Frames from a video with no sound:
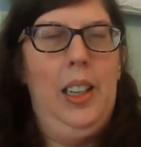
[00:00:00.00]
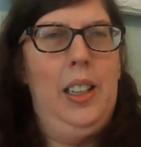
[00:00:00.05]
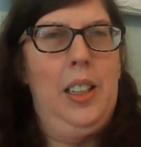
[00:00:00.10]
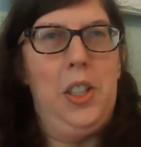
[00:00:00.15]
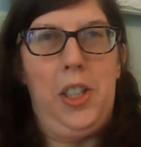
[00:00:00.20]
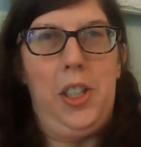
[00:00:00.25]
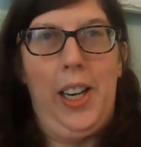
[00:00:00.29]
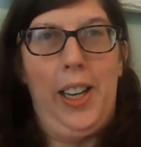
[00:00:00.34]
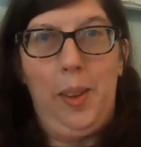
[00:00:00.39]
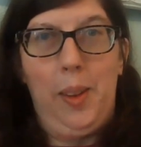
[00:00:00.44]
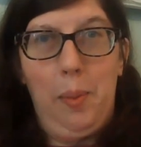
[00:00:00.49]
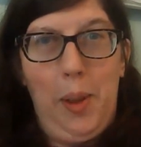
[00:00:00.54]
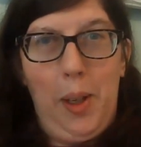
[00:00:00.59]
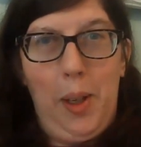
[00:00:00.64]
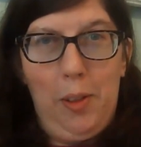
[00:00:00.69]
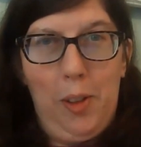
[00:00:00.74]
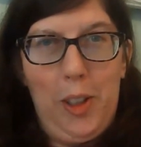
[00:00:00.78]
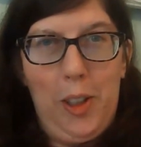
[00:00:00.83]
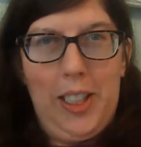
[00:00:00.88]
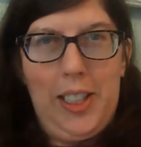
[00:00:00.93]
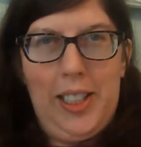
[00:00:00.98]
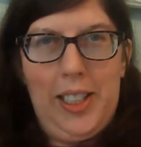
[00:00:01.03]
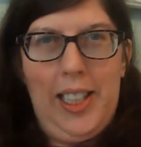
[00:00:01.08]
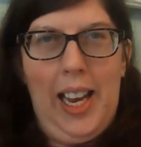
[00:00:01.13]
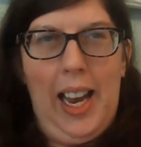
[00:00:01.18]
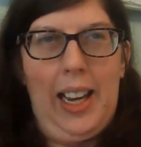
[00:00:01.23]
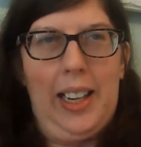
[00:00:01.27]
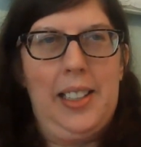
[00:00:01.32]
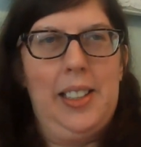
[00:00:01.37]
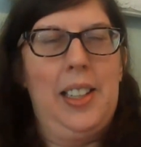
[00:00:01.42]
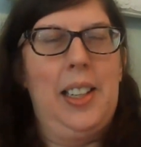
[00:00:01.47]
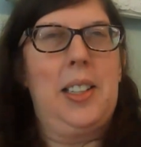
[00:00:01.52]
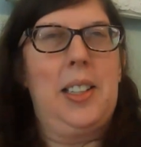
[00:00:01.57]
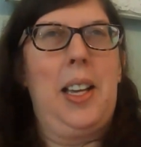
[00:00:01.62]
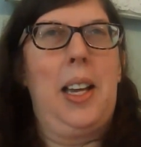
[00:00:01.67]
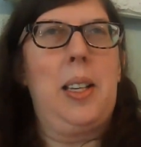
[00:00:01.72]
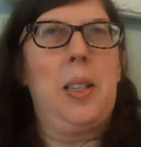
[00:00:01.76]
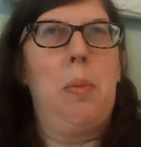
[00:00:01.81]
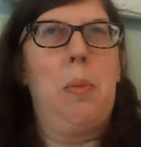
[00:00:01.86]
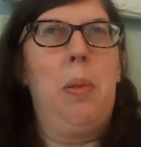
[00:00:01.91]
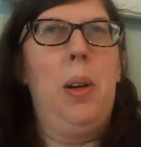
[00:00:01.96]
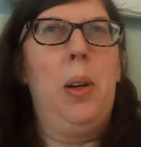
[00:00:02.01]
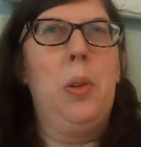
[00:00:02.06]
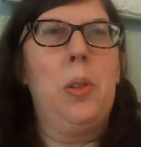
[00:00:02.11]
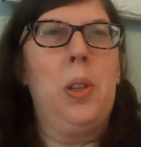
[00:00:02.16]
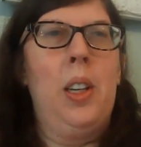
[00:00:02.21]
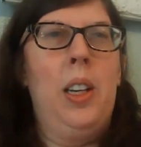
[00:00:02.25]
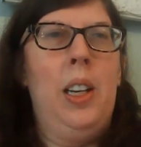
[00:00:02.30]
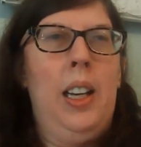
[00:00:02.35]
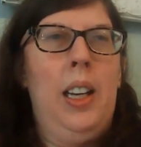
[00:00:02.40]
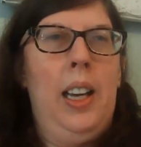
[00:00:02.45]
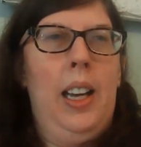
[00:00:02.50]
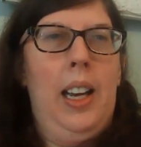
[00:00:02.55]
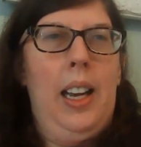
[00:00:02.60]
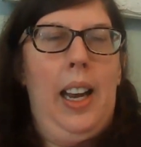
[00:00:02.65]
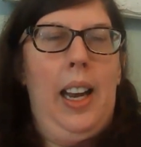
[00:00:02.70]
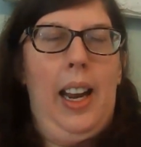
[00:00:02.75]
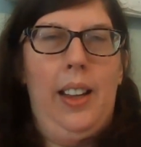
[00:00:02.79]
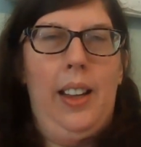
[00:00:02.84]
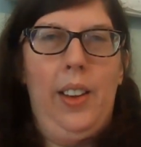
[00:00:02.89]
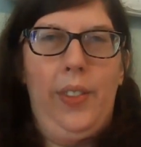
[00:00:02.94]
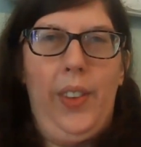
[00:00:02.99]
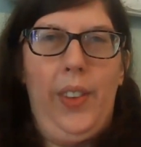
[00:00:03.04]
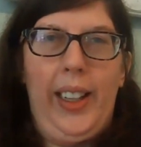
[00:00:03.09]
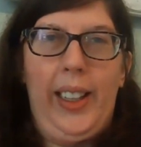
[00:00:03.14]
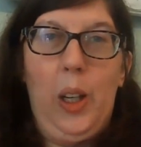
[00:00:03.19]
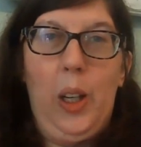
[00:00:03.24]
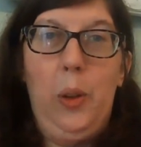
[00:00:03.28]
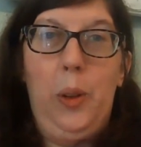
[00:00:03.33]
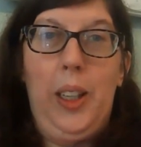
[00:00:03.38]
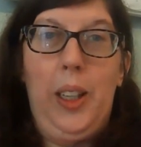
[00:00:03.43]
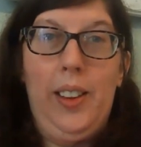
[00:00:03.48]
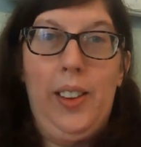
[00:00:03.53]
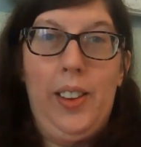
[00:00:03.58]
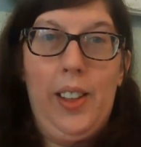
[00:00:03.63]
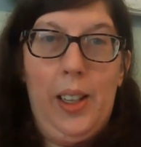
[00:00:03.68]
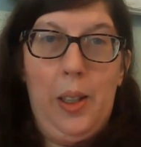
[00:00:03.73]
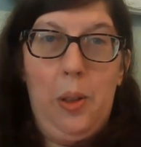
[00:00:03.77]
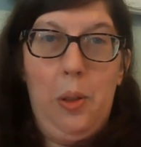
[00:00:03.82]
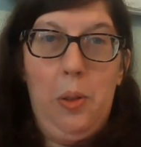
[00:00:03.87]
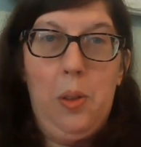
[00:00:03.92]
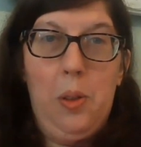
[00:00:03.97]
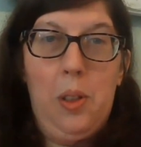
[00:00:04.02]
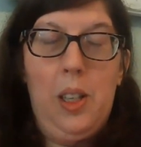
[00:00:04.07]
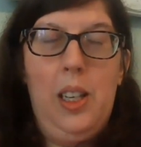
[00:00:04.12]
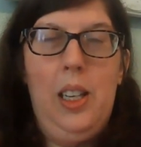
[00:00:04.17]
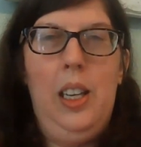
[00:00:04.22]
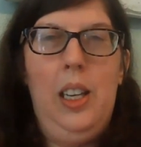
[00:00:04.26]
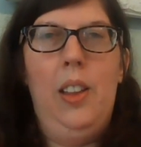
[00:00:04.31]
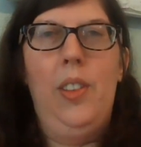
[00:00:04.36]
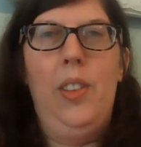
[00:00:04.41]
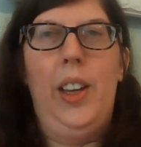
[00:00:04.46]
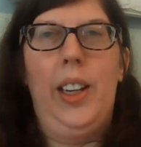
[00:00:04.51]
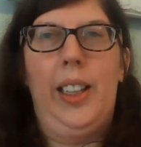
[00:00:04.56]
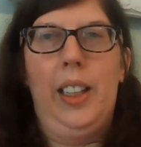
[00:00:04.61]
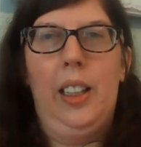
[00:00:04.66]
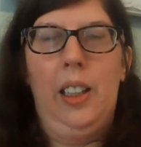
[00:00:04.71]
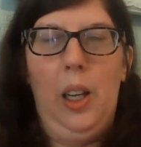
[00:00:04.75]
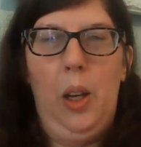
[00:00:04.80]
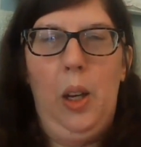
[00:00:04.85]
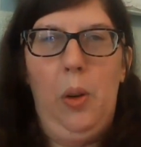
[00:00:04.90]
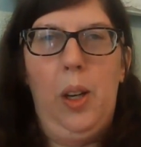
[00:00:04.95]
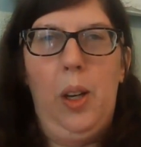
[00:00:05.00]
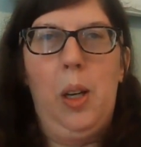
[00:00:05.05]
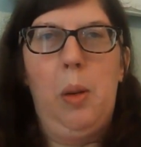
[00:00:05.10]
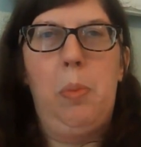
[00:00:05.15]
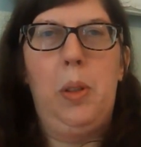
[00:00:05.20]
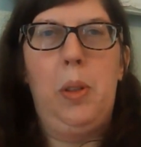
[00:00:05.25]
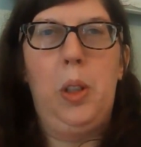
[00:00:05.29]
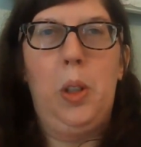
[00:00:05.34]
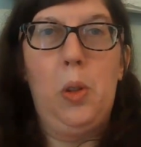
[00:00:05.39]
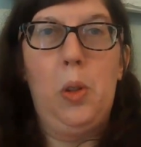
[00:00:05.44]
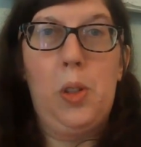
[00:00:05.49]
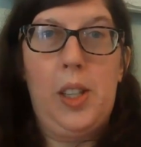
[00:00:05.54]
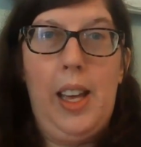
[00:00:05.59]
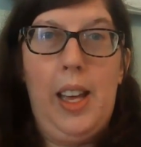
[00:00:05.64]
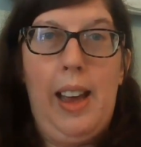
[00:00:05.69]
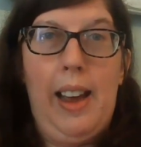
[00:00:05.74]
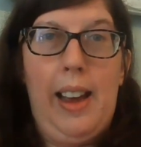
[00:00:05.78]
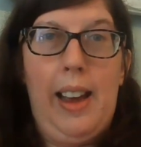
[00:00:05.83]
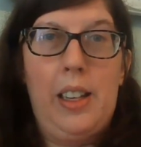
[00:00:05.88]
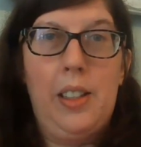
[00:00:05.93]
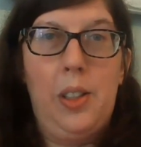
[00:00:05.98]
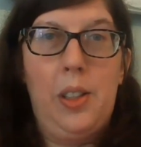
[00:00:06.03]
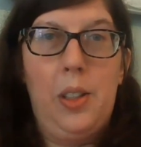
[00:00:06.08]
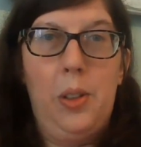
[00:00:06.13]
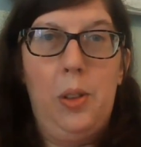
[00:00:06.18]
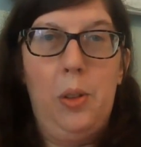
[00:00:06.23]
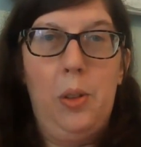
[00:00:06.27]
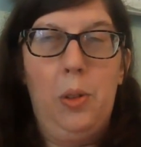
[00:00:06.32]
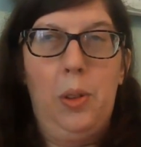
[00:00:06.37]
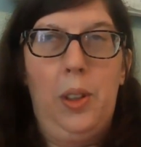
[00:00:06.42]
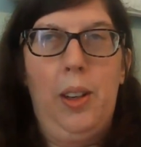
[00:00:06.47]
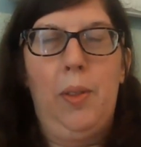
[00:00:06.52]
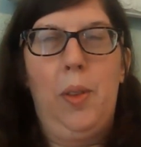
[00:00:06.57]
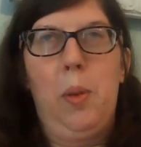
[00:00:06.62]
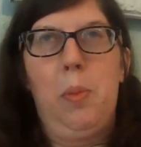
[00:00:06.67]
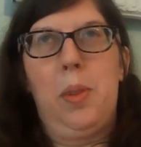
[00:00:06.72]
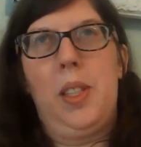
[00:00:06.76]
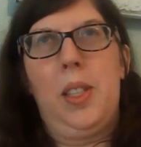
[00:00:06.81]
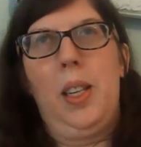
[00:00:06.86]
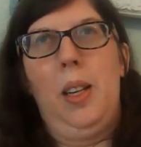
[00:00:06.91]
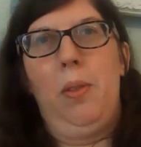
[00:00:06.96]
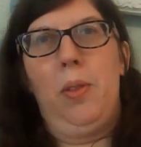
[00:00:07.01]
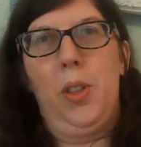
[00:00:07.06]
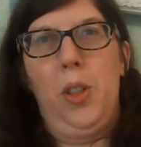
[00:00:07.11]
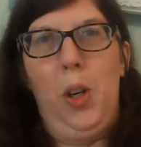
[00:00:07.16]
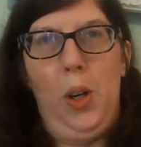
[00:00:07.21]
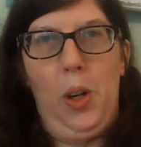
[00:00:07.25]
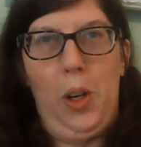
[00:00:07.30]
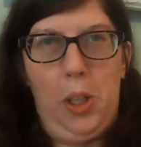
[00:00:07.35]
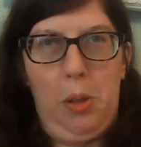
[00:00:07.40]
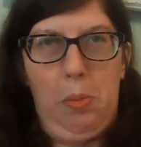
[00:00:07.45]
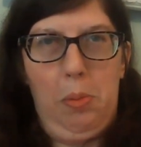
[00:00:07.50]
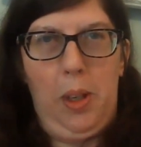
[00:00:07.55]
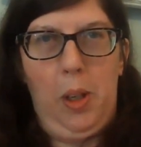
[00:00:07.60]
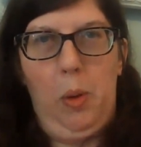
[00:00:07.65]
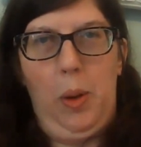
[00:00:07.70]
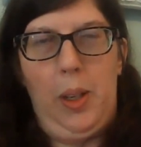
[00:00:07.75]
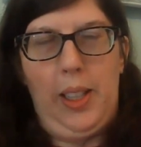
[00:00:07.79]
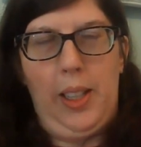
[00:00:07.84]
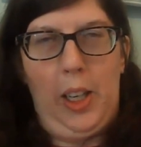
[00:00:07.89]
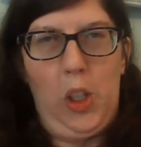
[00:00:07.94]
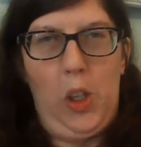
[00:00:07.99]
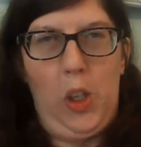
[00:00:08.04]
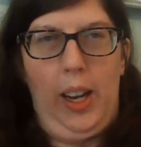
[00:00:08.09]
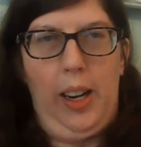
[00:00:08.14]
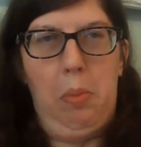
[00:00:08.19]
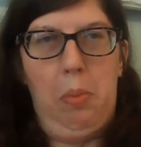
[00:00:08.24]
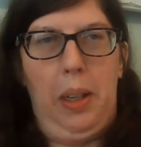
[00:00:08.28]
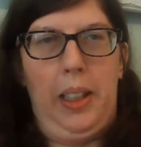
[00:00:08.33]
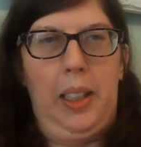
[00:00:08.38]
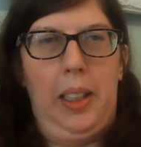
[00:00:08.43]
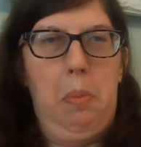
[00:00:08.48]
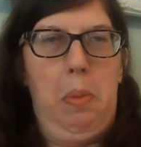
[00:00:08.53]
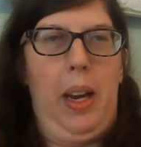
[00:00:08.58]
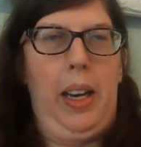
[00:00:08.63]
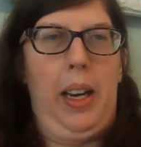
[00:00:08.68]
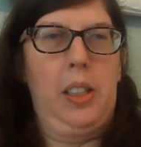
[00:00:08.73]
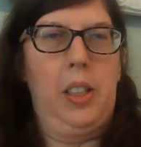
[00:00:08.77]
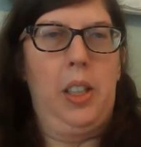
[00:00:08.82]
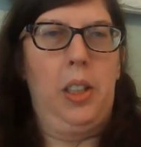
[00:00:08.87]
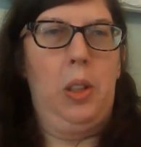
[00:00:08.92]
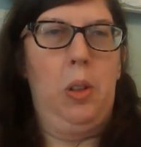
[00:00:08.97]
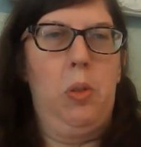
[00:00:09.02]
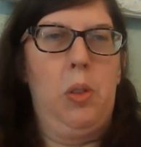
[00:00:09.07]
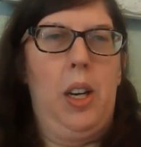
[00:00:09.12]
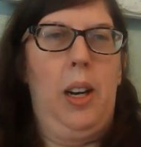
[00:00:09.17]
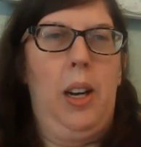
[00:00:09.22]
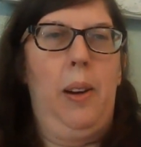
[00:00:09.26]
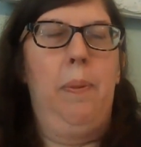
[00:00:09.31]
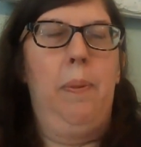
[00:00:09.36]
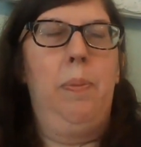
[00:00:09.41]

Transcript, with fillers: She had them there for easy access, I suppose. And if they go get those, they can load up and use that to give themselves nourishment as they try to make it back to Utah.